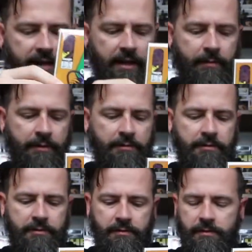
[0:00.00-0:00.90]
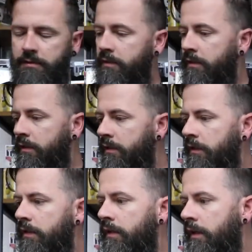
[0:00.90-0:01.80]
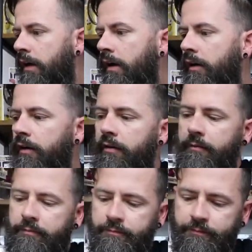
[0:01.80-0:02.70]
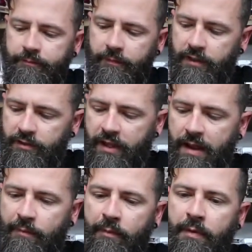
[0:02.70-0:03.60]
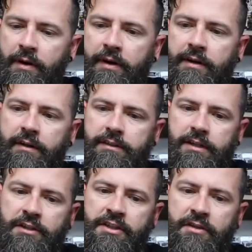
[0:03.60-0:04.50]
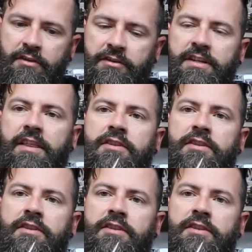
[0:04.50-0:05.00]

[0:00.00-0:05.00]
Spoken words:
Adam Hughes. Here's a Campbell book. It's Gen 13,